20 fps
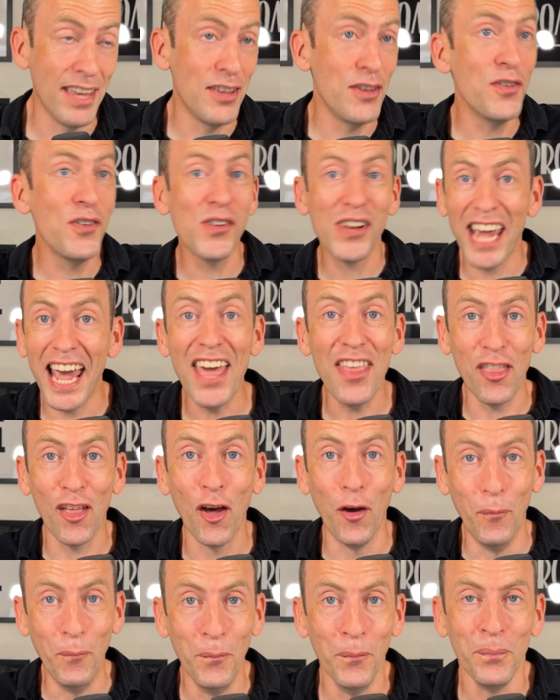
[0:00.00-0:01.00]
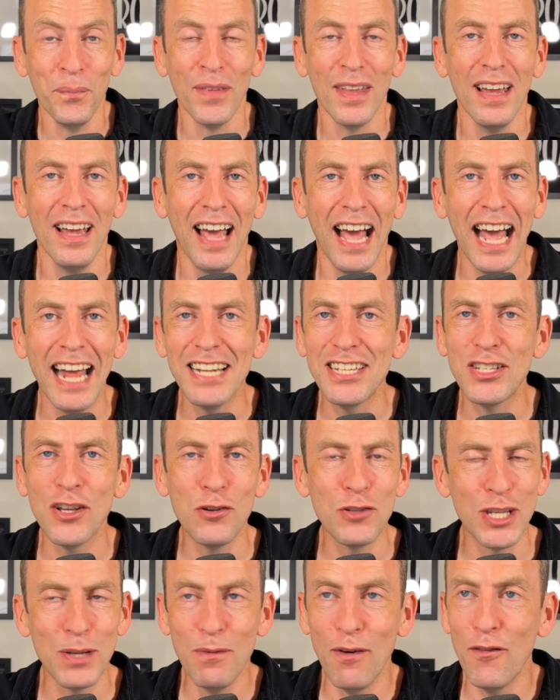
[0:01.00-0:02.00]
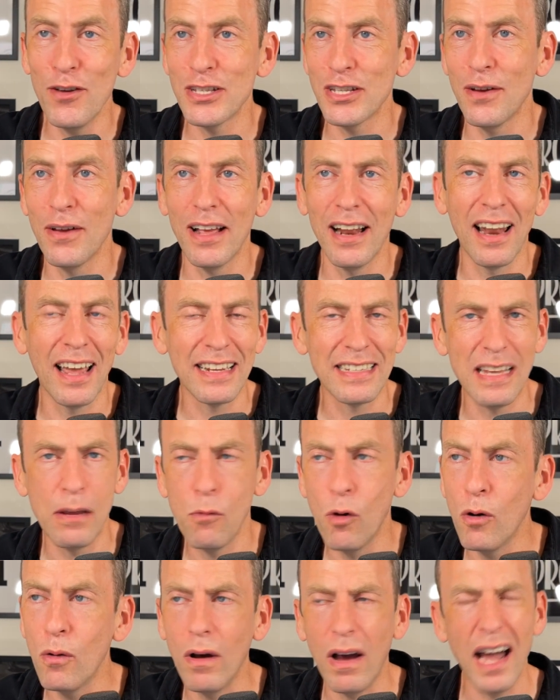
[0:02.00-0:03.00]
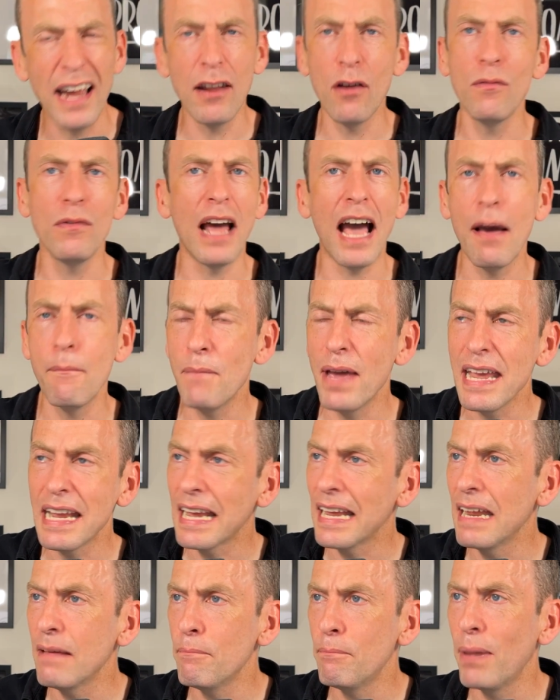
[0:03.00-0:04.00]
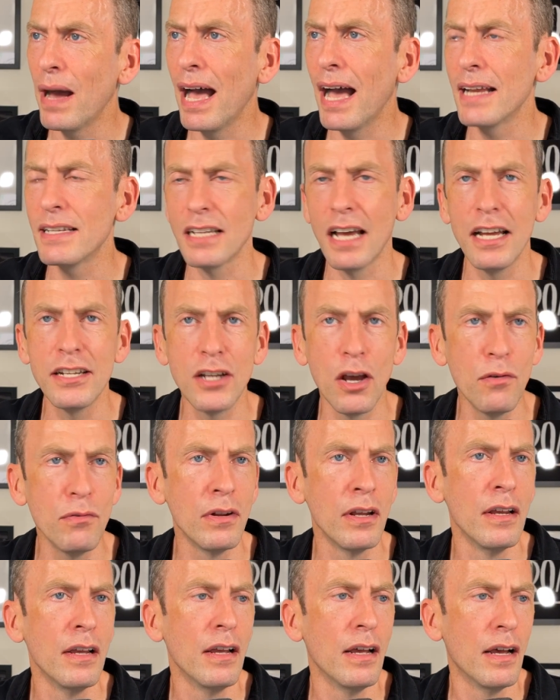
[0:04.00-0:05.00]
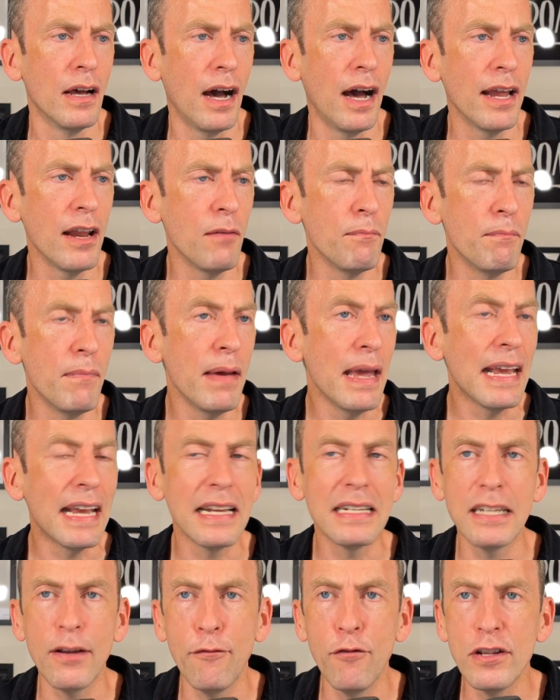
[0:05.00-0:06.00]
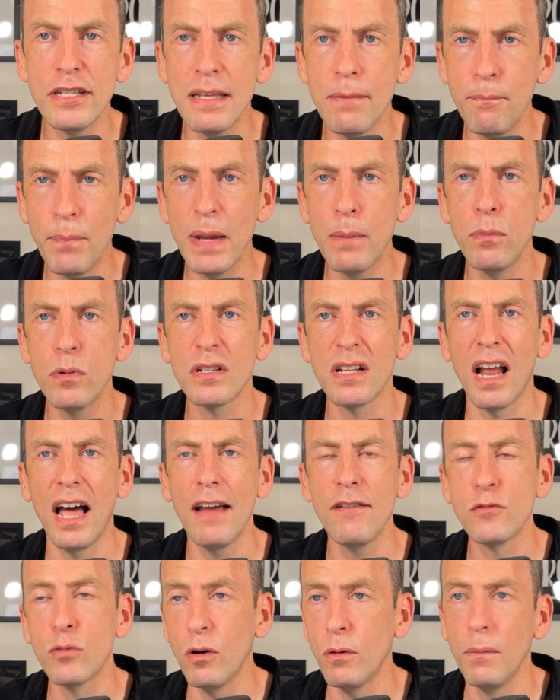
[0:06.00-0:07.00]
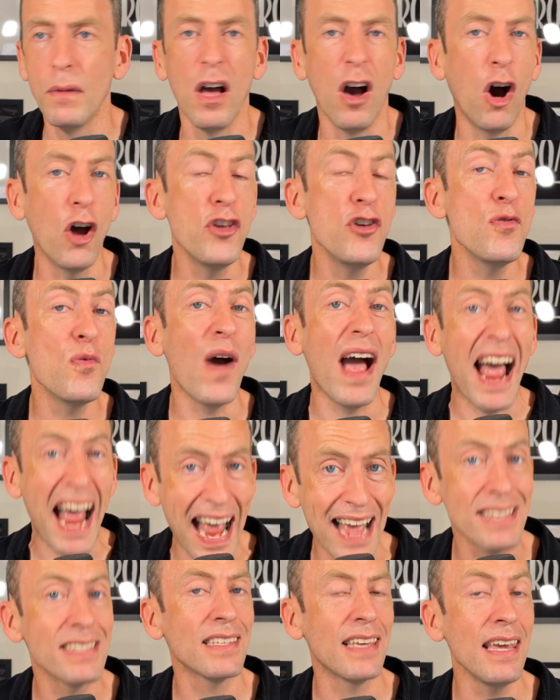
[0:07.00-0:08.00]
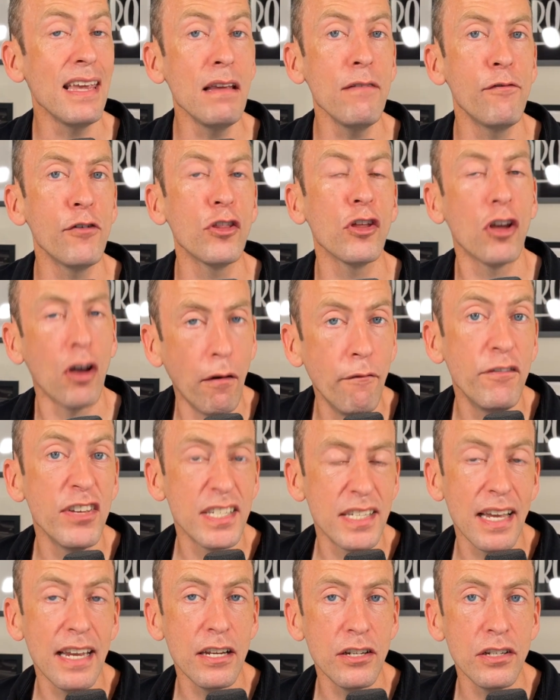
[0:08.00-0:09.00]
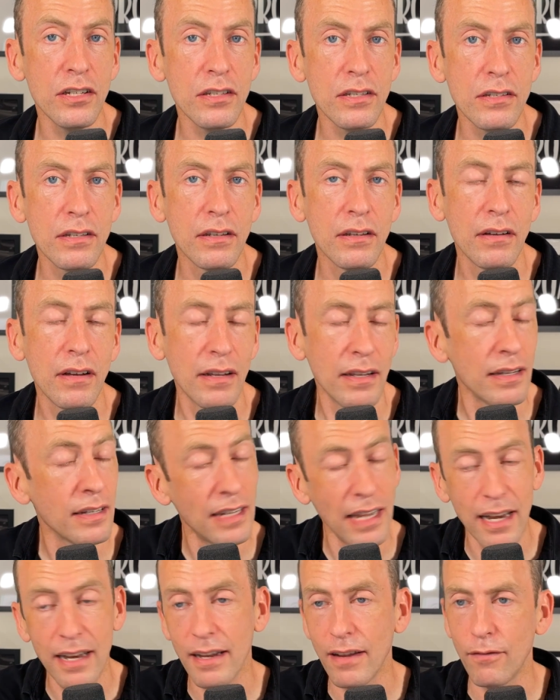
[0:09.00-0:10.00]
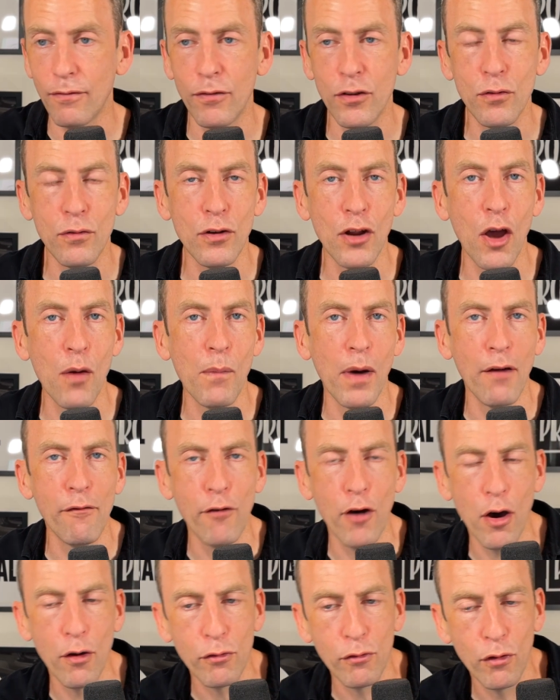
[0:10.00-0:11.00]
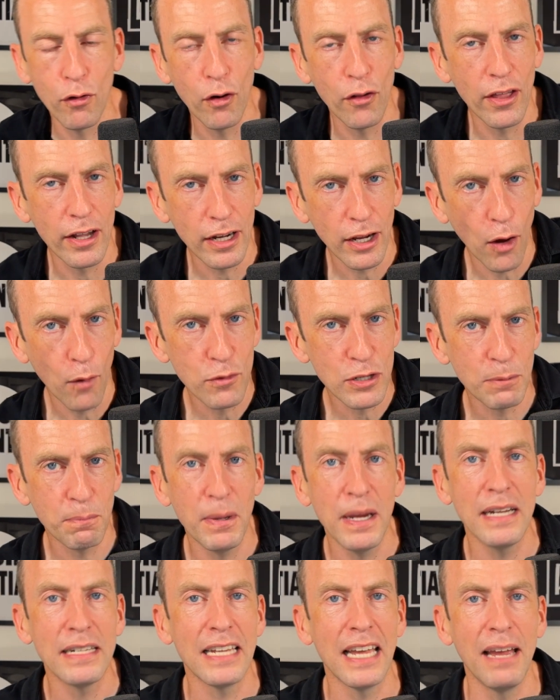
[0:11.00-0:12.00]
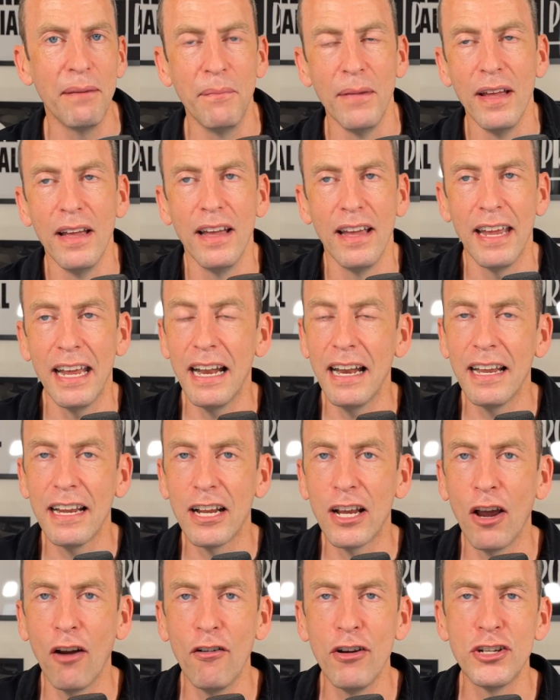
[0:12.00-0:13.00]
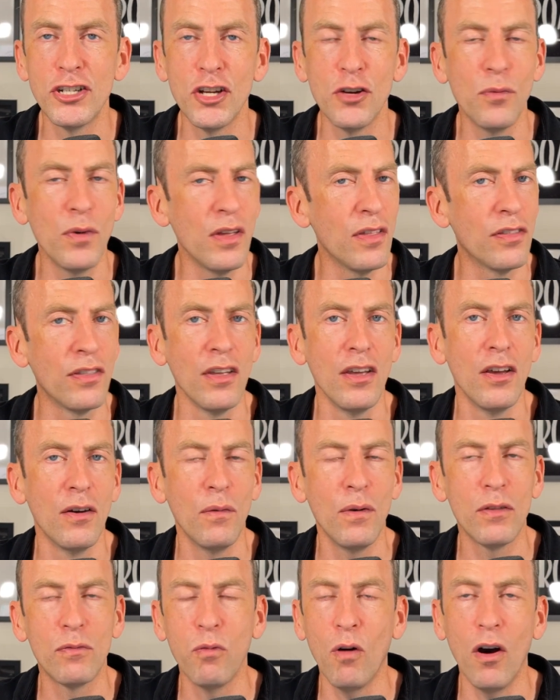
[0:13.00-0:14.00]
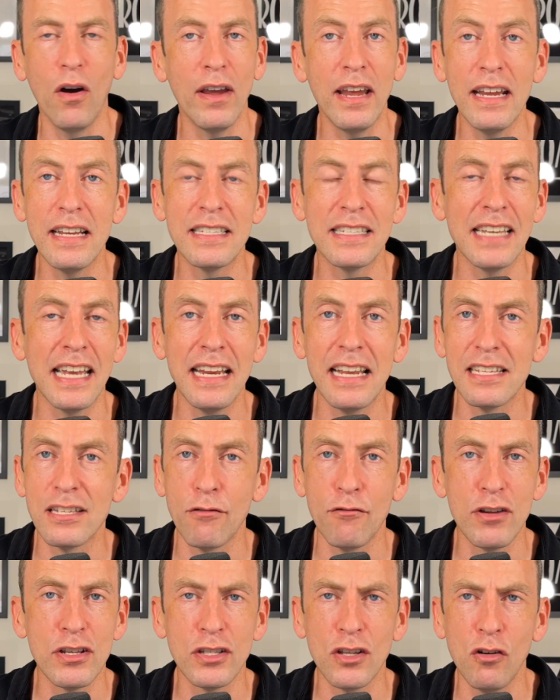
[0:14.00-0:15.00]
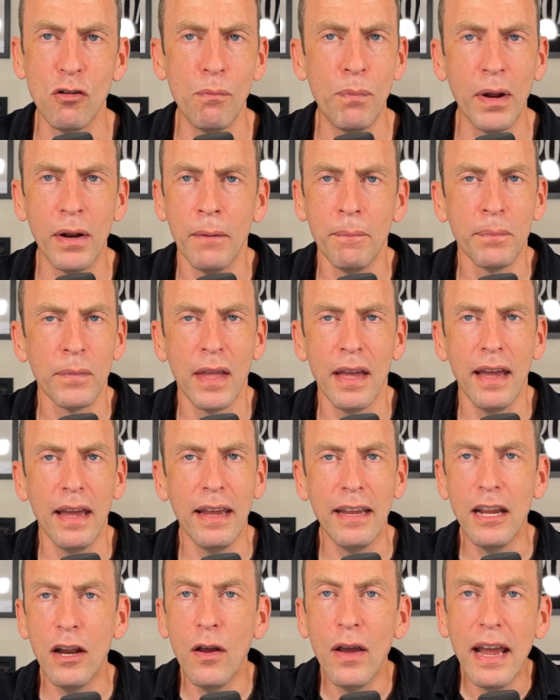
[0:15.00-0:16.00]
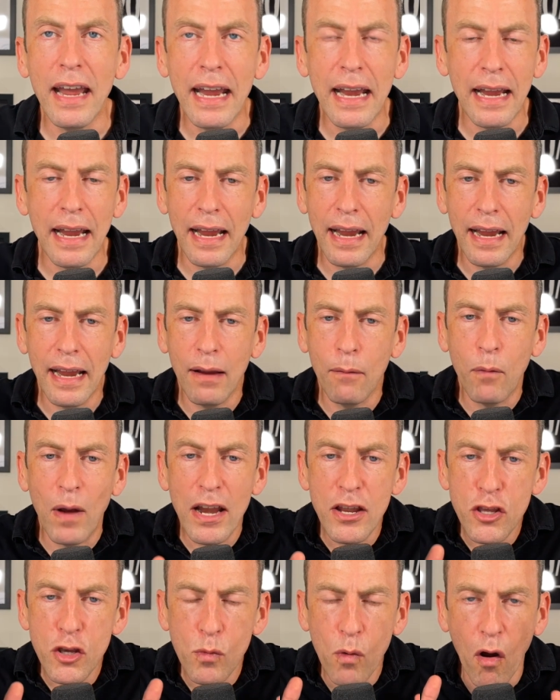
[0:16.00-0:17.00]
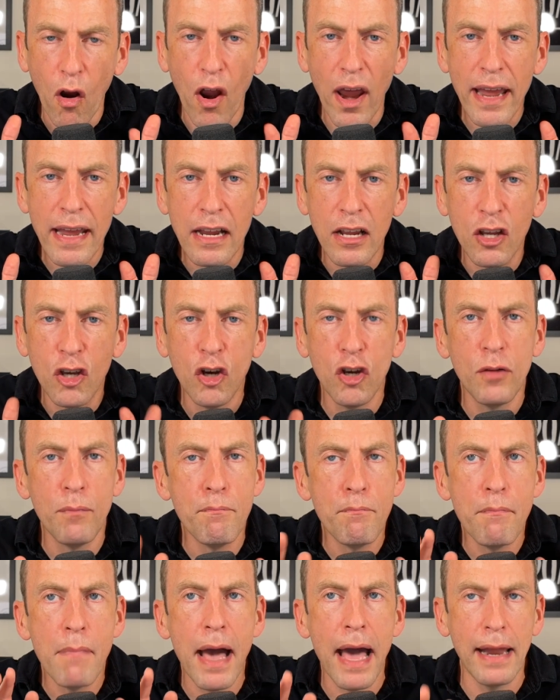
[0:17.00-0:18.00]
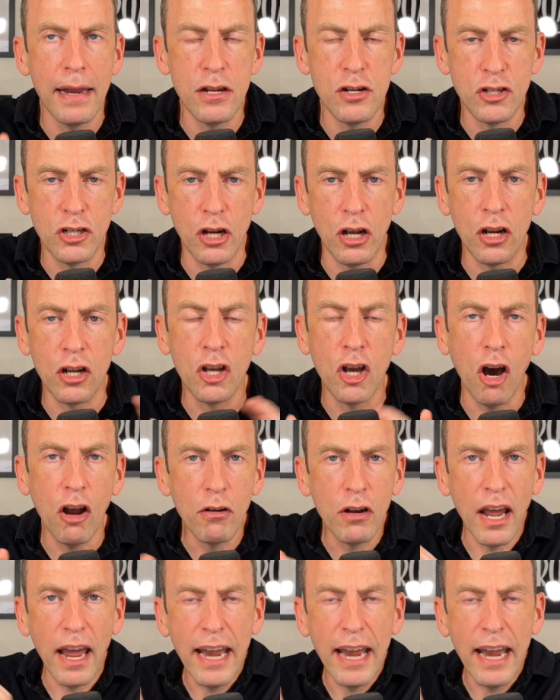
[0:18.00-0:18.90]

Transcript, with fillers: you get them. And so some of us are like saying, well, I don't make an impact. I don't, I don't make a difference in people's lives. Well, are you asking for the conversations? Again, if you know my father-in-law, then go and speak to him. He'll encourage you with, with what he's seen as a result. But, you know, it, when you are a good manager, God